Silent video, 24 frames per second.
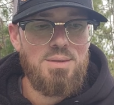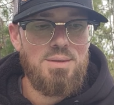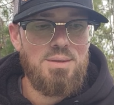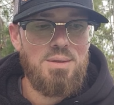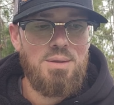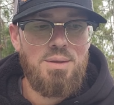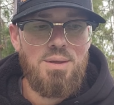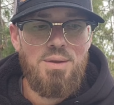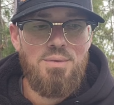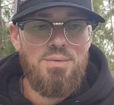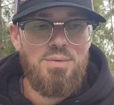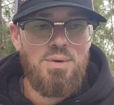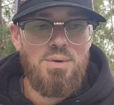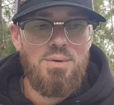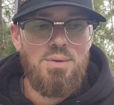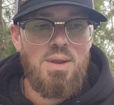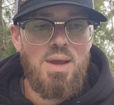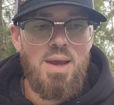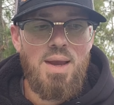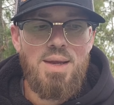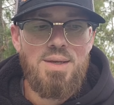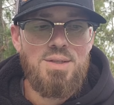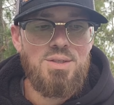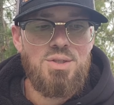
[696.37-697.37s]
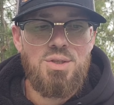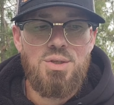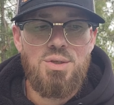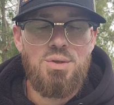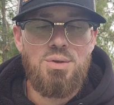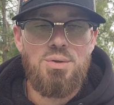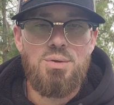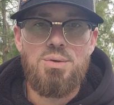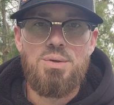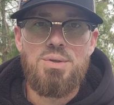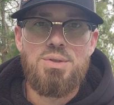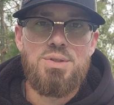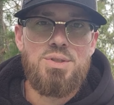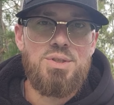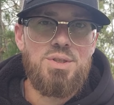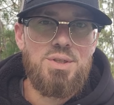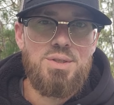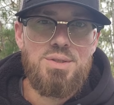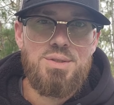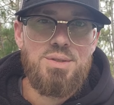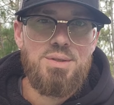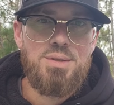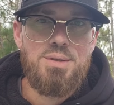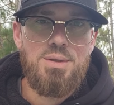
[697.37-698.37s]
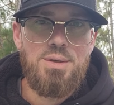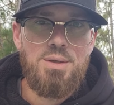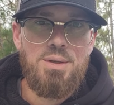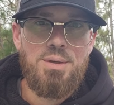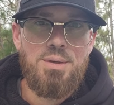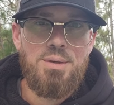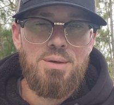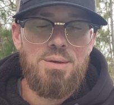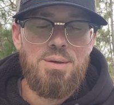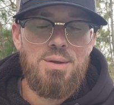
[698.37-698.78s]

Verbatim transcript: you know, if they're lying to you, it's just you know,